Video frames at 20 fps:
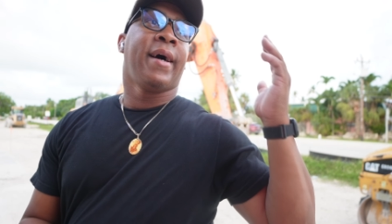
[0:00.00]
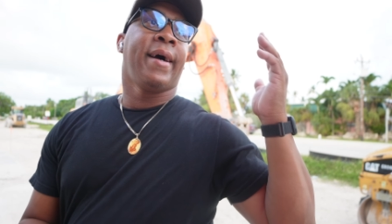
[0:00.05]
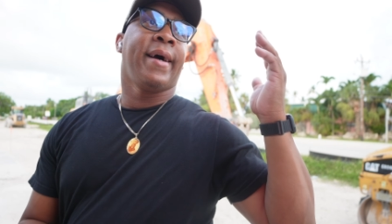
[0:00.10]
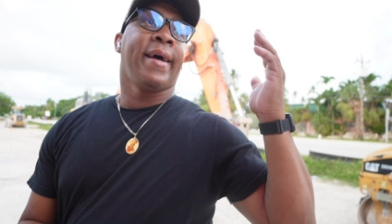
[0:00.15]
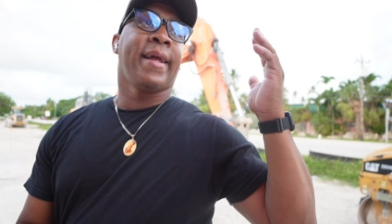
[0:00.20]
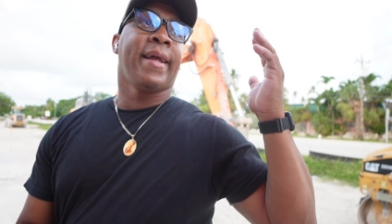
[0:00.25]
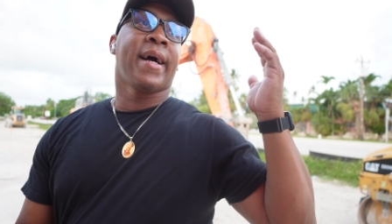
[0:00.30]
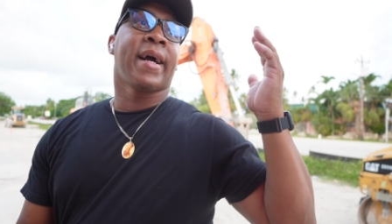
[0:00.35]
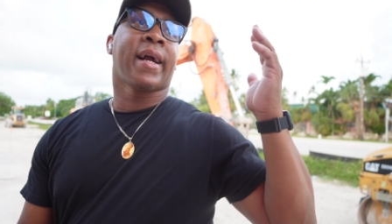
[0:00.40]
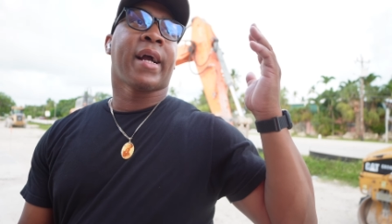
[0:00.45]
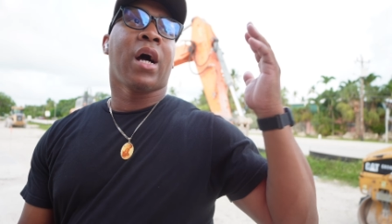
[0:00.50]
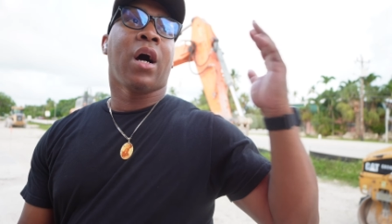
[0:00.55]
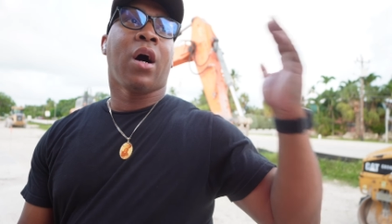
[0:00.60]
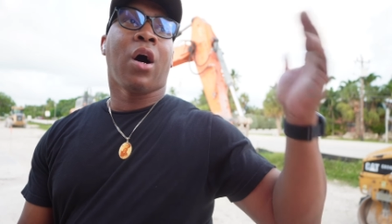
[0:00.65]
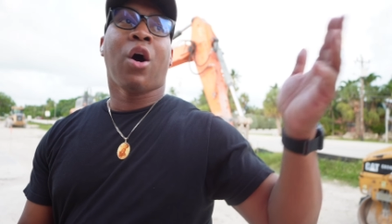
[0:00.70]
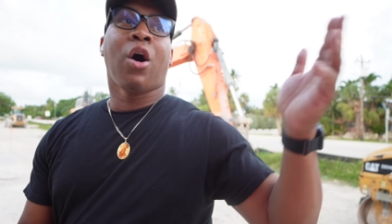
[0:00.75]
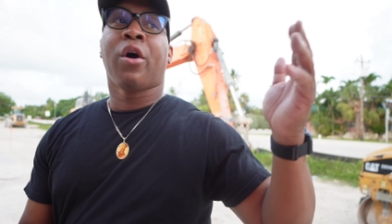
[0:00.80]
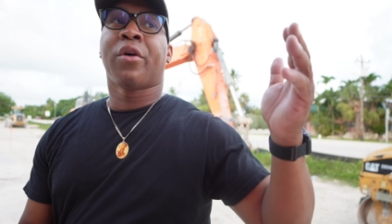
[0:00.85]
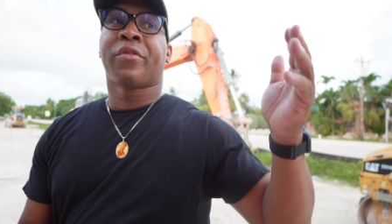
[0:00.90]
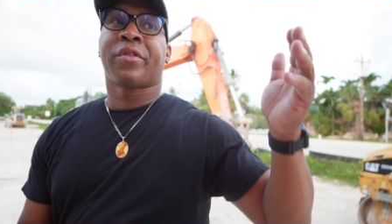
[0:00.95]
and I got
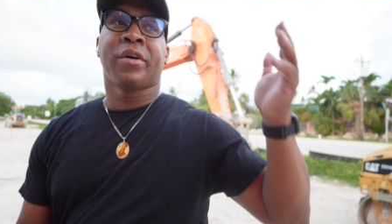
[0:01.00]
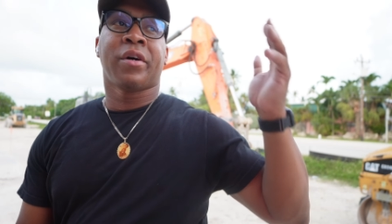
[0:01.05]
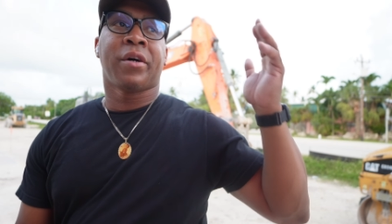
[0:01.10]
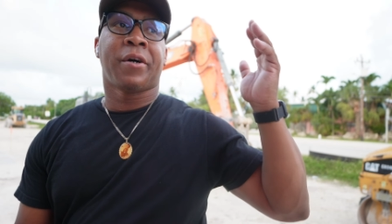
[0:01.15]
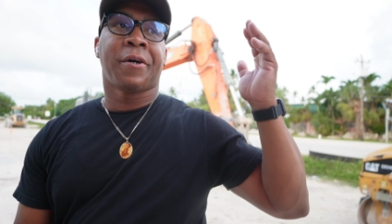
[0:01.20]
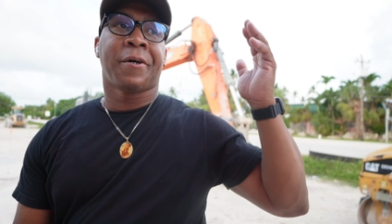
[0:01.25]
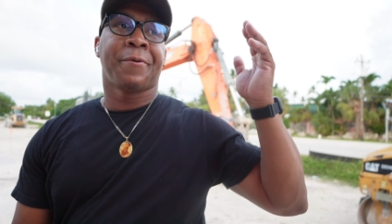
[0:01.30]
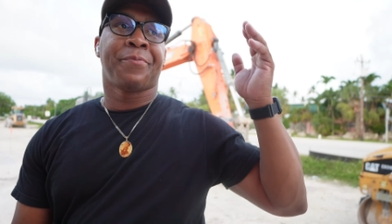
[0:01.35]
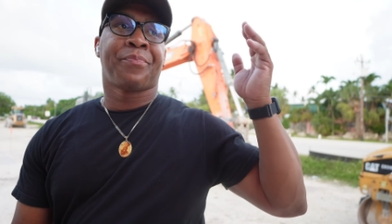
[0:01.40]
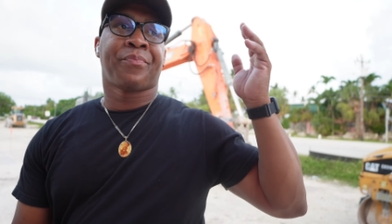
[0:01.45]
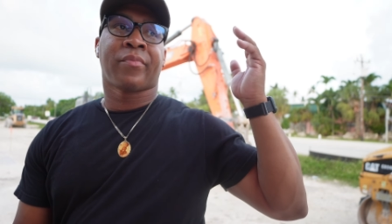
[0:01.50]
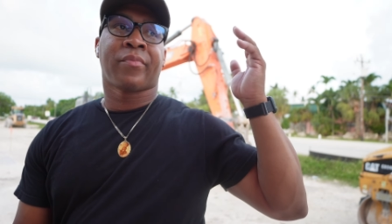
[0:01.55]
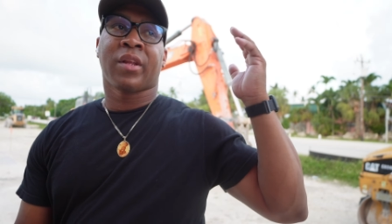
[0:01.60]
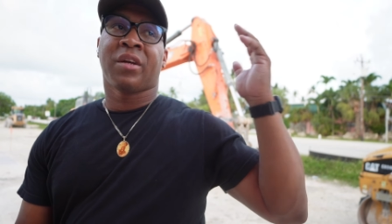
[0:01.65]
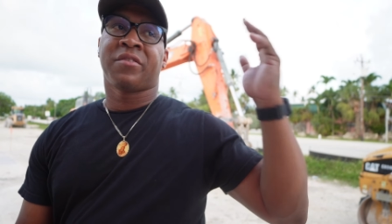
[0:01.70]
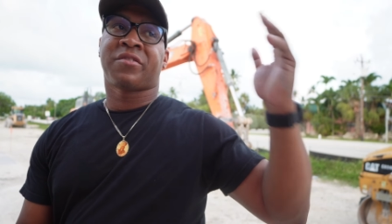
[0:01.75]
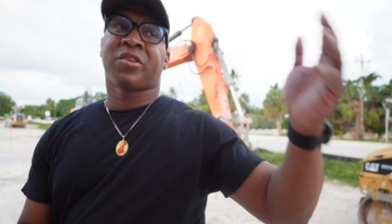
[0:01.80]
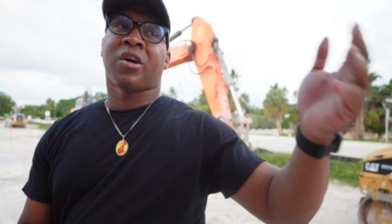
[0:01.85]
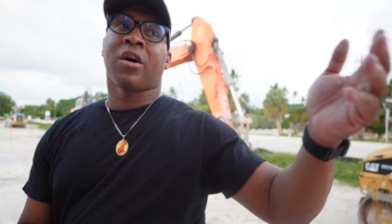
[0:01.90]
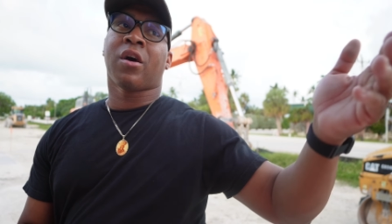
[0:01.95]
all the
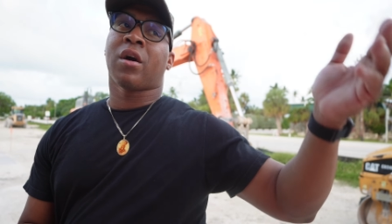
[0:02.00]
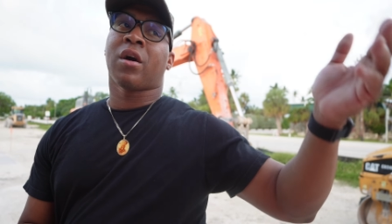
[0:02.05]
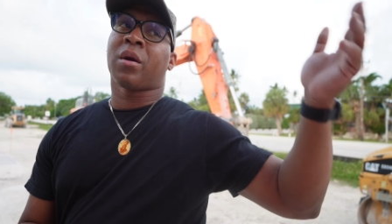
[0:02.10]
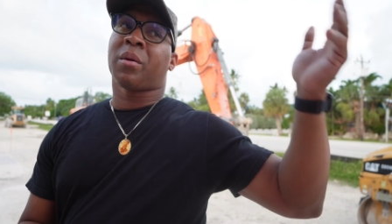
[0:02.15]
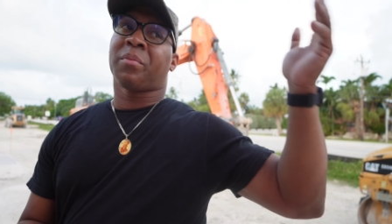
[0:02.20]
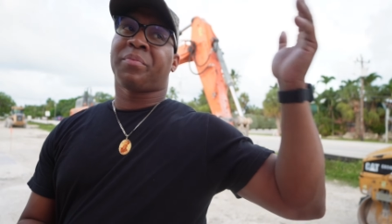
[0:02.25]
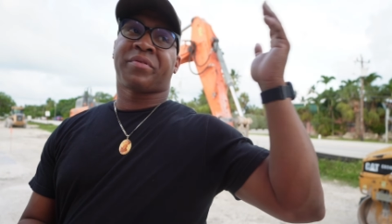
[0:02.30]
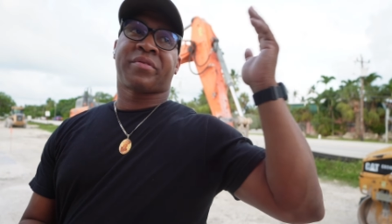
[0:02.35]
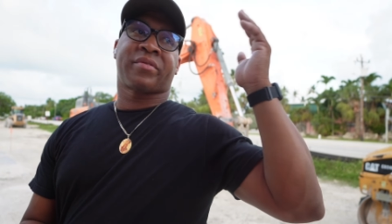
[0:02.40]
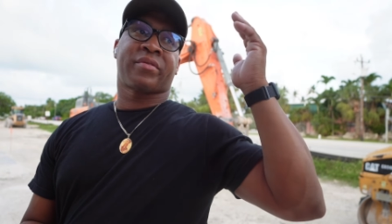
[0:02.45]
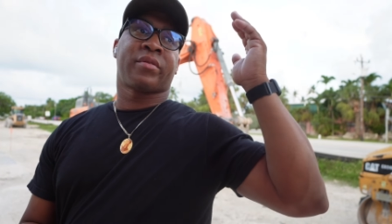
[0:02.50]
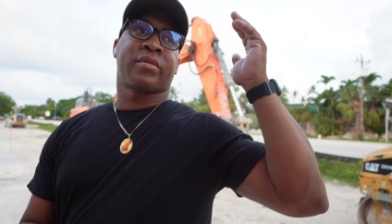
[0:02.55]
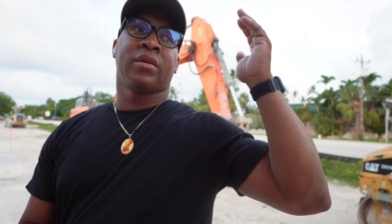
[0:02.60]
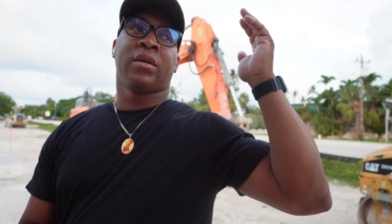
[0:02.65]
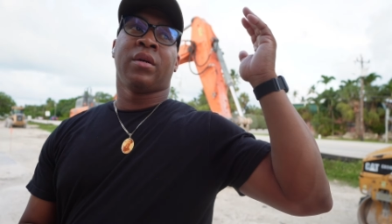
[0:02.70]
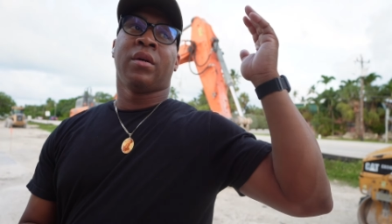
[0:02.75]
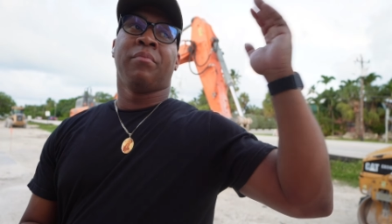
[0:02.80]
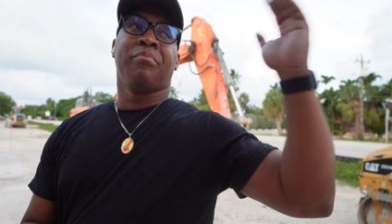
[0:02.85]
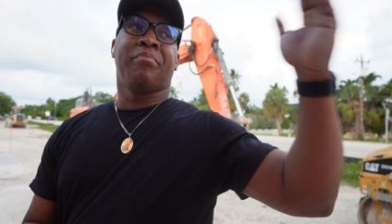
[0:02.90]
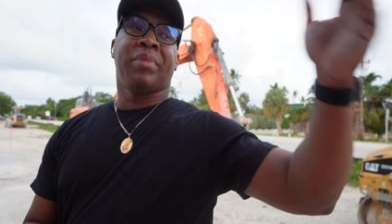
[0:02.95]
tarps,
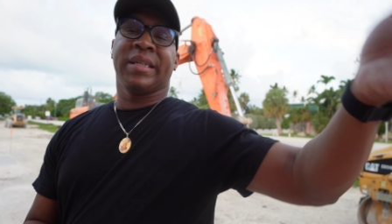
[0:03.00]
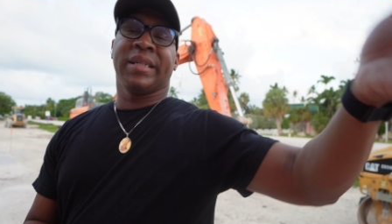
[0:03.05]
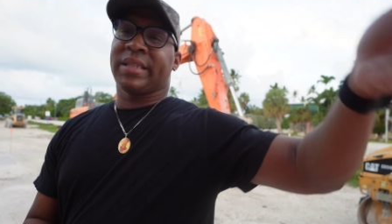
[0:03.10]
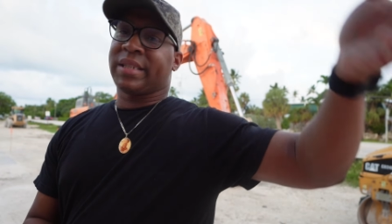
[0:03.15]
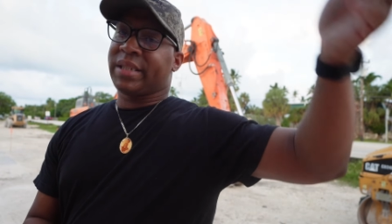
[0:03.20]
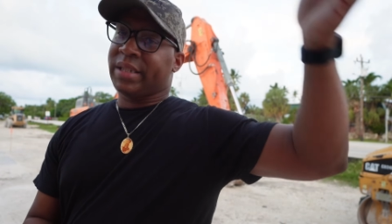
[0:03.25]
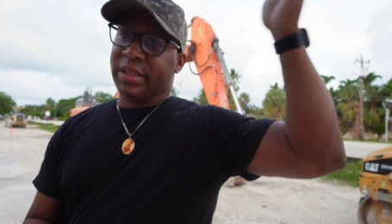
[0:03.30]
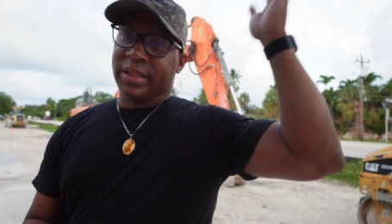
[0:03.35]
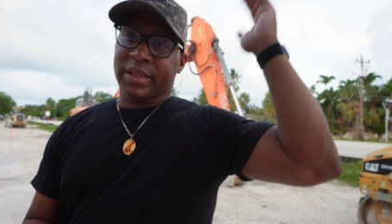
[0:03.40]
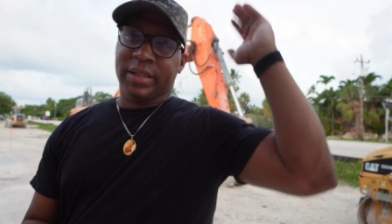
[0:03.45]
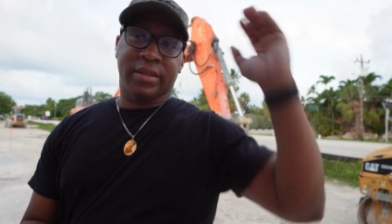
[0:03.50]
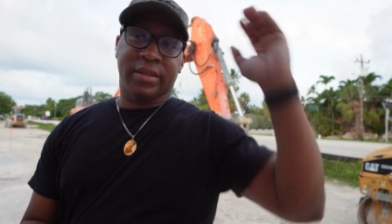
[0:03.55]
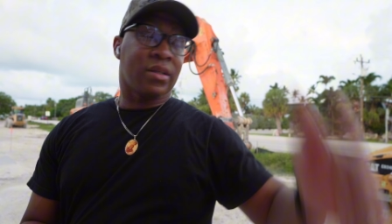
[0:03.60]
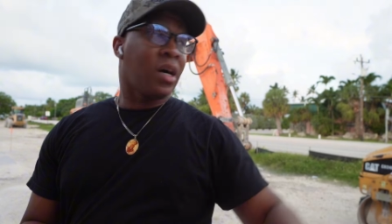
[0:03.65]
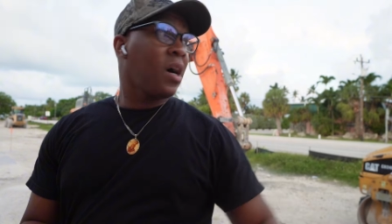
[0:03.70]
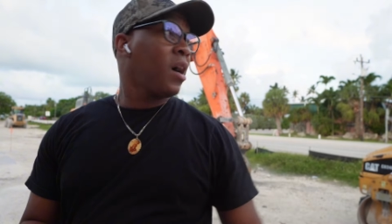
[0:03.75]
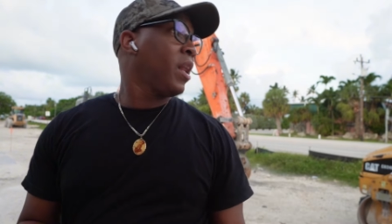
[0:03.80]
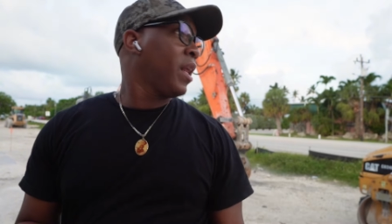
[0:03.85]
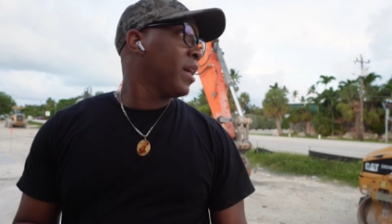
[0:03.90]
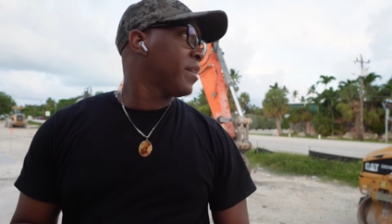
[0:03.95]
bungees,
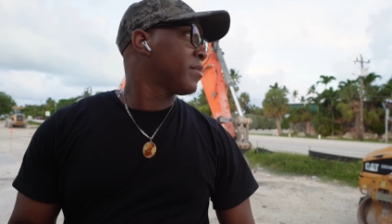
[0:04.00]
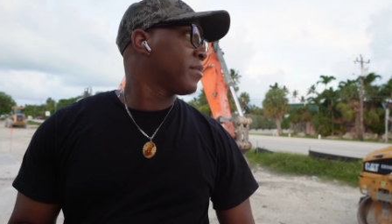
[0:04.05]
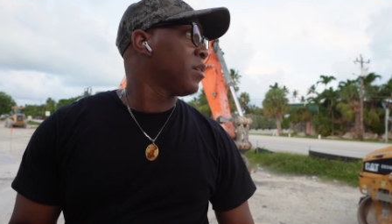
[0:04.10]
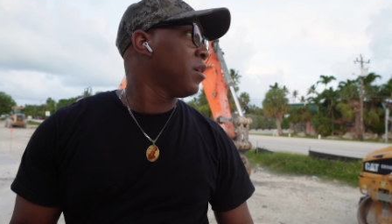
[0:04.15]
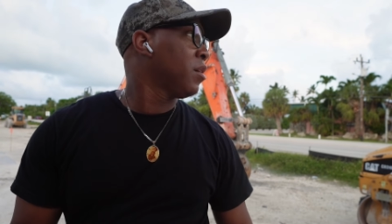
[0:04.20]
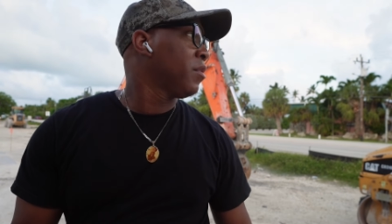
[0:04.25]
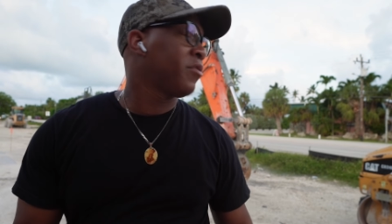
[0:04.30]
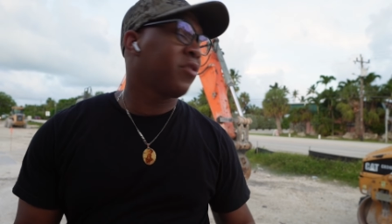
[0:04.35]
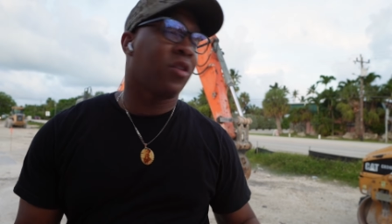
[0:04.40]
all that stuff.